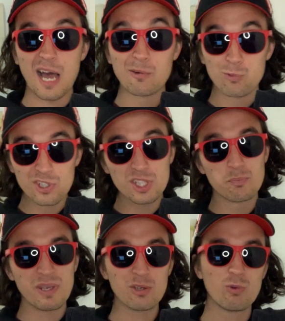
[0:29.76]
A really
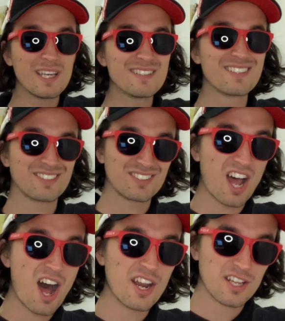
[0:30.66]
big win to
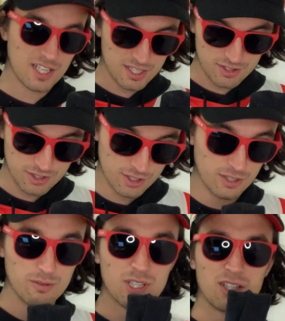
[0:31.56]
start
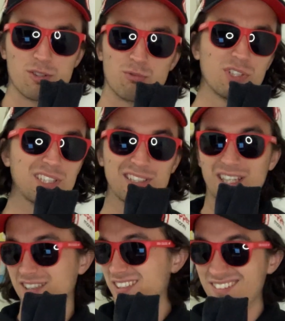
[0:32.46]
the
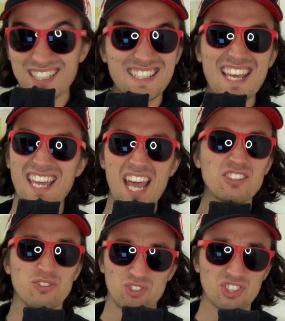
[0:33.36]

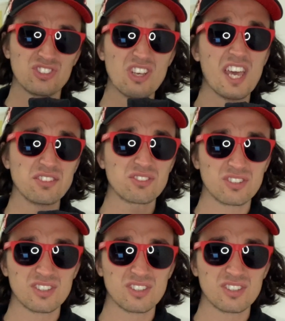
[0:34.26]
decades of success.